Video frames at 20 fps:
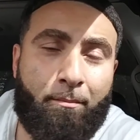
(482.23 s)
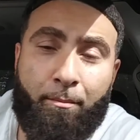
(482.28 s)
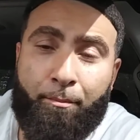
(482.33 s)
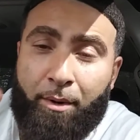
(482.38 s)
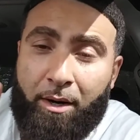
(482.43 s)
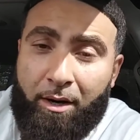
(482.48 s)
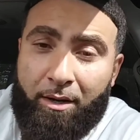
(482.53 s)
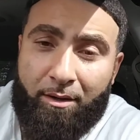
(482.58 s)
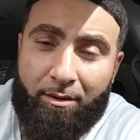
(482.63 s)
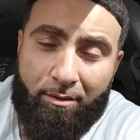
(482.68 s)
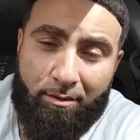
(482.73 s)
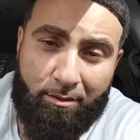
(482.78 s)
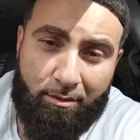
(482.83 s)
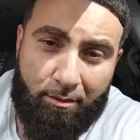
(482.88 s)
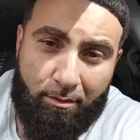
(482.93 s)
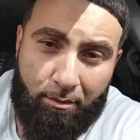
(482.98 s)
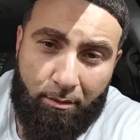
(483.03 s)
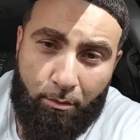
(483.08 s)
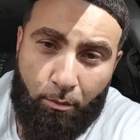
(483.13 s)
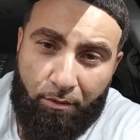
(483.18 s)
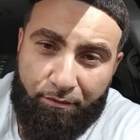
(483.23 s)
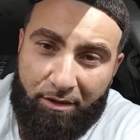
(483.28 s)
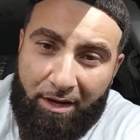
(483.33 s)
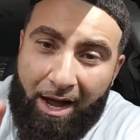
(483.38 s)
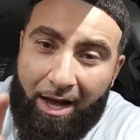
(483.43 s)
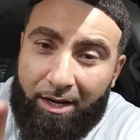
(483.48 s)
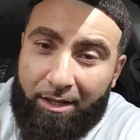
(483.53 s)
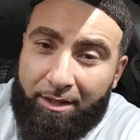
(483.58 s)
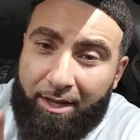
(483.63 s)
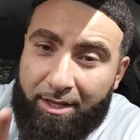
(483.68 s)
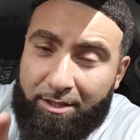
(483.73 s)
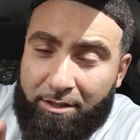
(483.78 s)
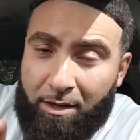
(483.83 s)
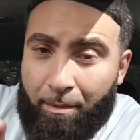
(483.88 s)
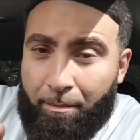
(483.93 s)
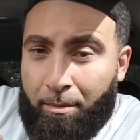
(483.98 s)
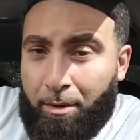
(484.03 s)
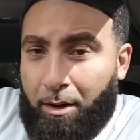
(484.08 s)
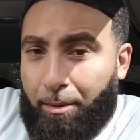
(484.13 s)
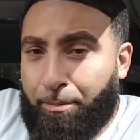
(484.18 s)
But with the holidays
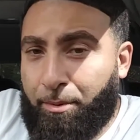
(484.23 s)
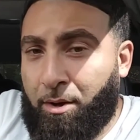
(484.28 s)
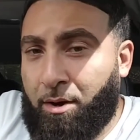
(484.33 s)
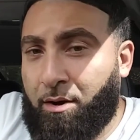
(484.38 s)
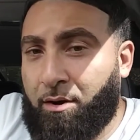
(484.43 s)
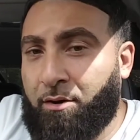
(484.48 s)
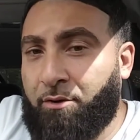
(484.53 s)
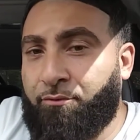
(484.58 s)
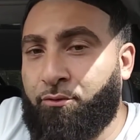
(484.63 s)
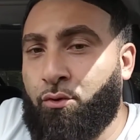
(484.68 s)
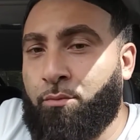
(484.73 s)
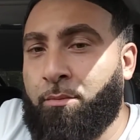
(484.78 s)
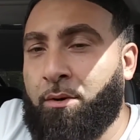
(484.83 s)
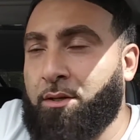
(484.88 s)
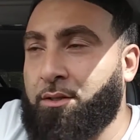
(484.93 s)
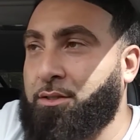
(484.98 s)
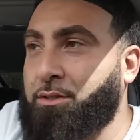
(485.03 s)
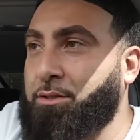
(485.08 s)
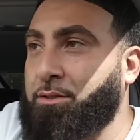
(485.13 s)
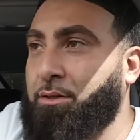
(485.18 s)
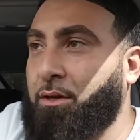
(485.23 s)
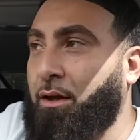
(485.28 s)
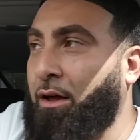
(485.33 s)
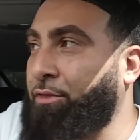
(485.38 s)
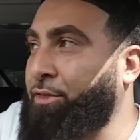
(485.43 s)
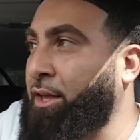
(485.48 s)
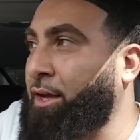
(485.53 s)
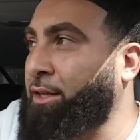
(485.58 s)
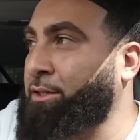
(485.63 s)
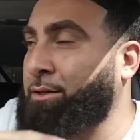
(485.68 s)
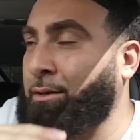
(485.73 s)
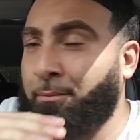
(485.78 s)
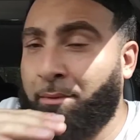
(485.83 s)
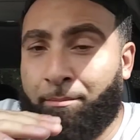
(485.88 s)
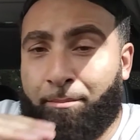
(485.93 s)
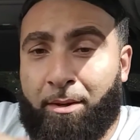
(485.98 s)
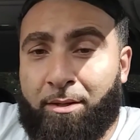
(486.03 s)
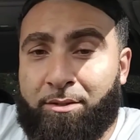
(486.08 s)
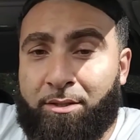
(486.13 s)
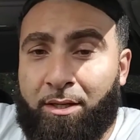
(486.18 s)
coming up here in a few months, I think it's gonna
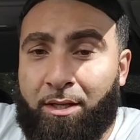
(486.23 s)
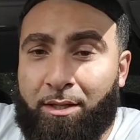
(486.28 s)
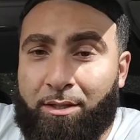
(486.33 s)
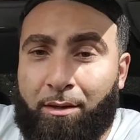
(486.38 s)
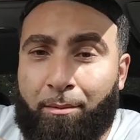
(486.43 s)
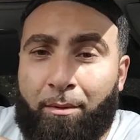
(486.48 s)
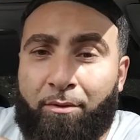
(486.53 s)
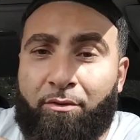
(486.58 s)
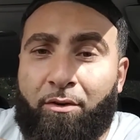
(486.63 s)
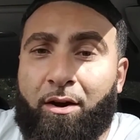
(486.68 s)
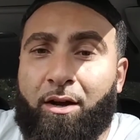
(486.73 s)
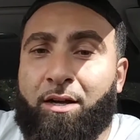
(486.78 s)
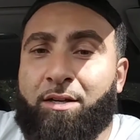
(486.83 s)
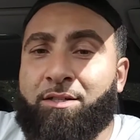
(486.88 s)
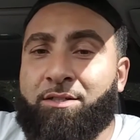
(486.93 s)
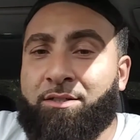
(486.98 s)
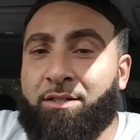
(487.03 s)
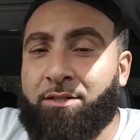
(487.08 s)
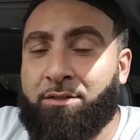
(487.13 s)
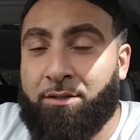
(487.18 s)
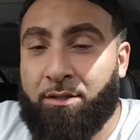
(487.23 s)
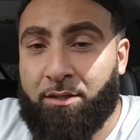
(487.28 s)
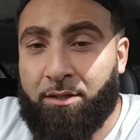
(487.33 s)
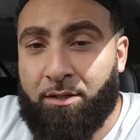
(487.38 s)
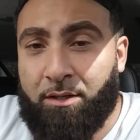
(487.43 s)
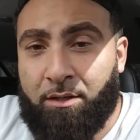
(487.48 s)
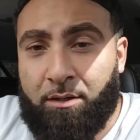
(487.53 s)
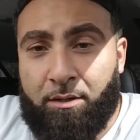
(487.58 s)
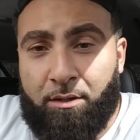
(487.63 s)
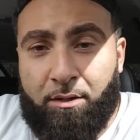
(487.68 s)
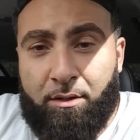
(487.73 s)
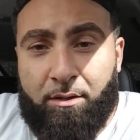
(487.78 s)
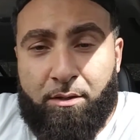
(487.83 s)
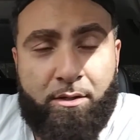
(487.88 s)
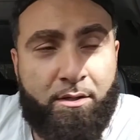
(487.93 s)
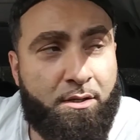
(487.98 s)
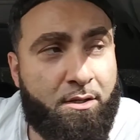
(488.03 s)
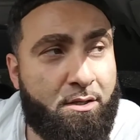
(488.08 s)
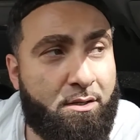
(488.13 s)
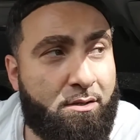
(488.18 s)
be busy and it's gonna be very consistent.
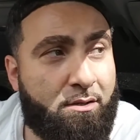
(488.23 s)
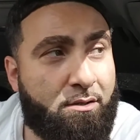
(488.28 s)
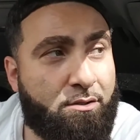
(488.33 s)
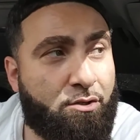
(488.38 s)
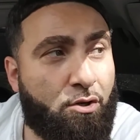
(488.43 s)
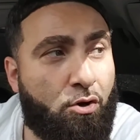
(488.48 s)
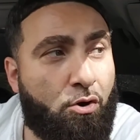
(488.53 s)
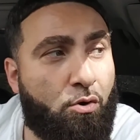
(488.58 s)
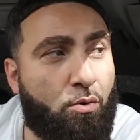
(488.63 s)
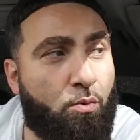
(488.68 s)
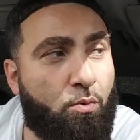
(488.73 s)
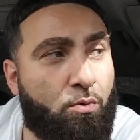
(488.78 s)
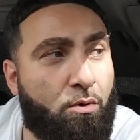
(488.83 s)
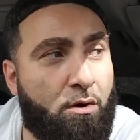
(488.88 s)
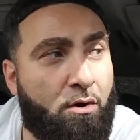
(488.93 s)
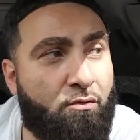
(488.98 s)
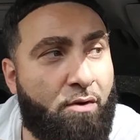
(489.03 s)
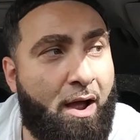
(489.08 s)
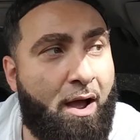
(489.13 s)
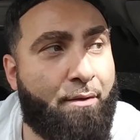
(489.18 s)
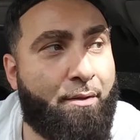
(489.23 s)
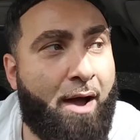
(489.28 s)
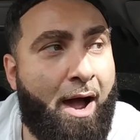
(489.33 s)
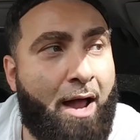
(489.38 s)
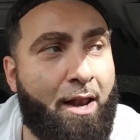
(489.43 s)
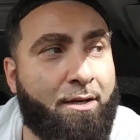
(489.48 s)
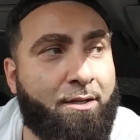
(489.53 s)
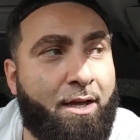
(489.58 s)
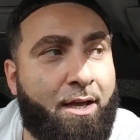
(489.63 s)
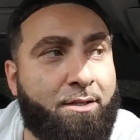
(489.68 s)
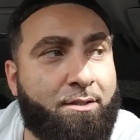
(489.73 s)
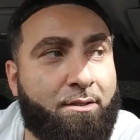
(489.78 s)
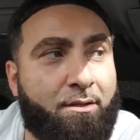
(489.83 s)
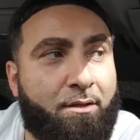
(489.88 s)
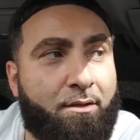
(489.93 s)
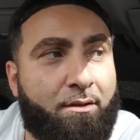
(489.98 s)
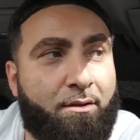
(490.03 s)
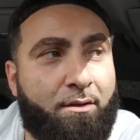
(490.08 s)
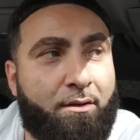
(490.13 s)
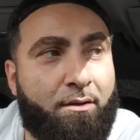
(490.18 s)
So around the holidays,
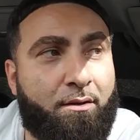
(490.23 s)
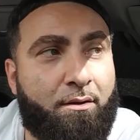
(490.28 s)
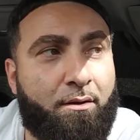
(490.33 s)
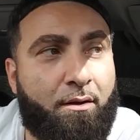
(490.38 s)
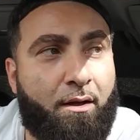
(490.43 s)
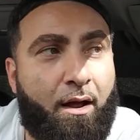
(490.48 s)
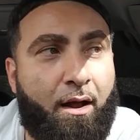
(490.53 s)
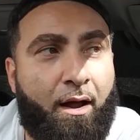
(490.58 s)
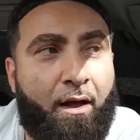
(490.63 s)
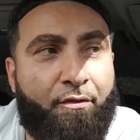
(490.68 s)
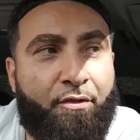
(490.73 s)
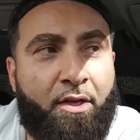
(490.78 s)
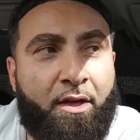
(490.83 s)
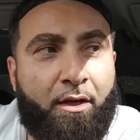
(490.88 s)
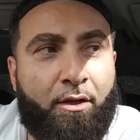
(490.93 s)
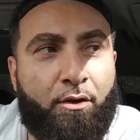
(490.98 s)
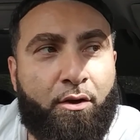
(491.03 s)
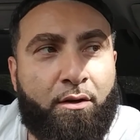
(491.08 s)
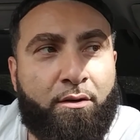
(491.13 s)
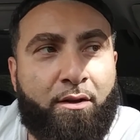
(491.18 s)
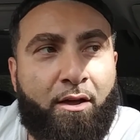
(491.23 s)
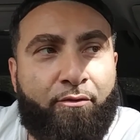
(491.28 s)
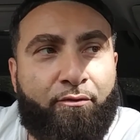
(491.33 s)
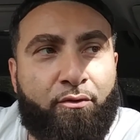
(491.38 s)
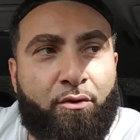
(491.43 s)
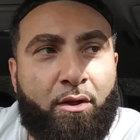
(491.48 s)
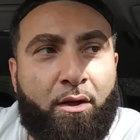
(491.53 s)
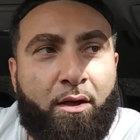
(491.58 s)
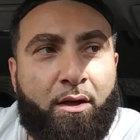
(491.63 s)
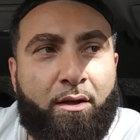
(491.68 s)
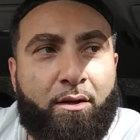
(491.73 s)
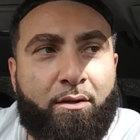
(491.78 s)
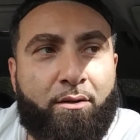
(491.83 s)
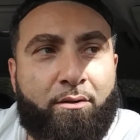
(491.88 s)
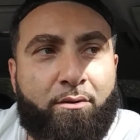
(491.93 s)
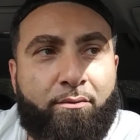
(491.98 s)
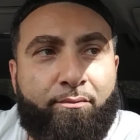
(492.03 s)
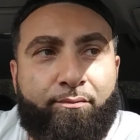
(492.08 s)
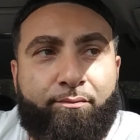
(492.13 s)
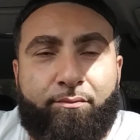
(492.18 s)
I think you can definitely
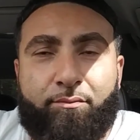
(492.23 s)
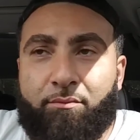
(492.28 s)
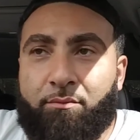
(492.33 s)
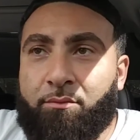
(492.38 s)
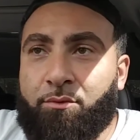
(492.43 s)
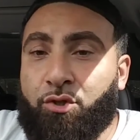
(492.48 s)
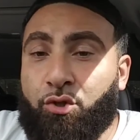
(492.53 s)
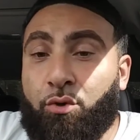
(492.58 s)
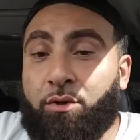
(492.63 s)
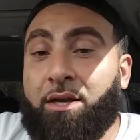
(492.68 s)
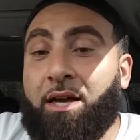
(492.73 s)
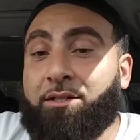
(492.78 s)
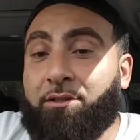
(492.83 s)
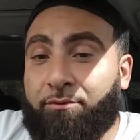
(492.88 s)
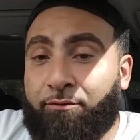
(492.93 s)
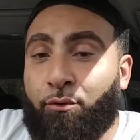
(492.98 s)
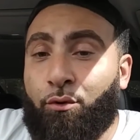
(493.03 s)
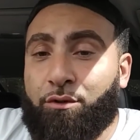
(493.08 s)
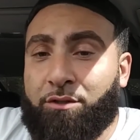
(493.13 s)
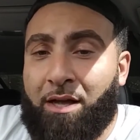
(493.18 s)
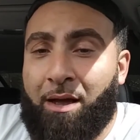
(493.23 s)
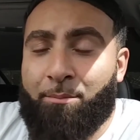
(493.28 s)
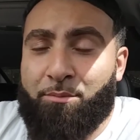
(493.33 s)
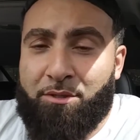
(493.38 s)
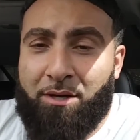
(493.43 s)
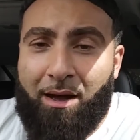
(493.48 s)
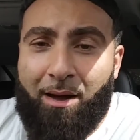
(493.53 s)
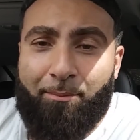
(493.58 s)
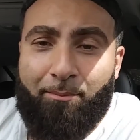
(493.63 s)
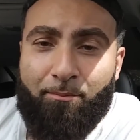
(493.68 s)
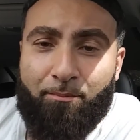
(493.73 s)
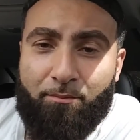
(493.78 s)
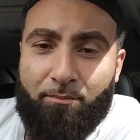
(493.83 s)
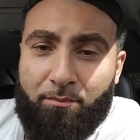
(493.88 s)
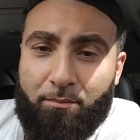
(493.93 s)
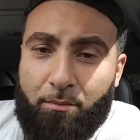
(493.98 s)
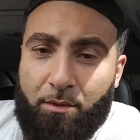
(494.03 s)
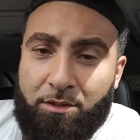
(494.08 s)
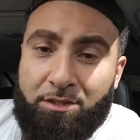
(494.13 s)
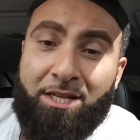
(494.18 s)
do it as a full-time job,
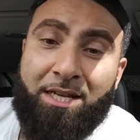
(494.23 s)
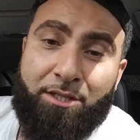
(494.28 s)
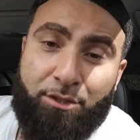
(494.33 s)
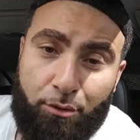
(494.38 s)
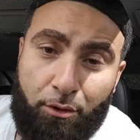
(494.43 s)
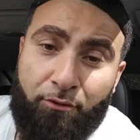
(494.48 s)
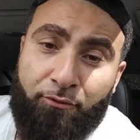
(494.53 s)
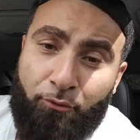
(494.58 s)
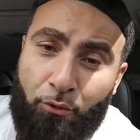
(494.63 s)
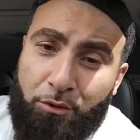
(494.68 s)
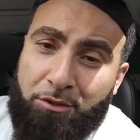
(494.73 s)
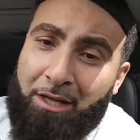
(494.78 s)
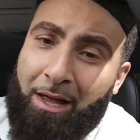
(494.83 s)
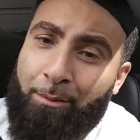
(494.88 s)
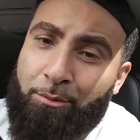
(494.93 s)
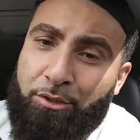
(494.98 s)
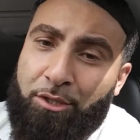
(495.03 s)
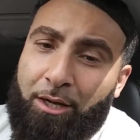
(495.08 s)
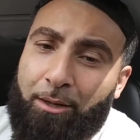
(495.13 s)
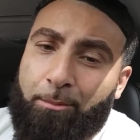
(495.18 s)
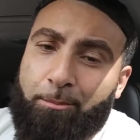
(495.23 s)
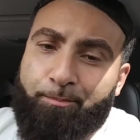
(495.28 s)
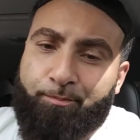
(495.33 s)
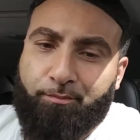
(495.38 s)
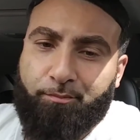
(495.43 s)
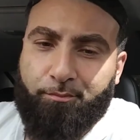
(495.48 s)
seasonal full-time job.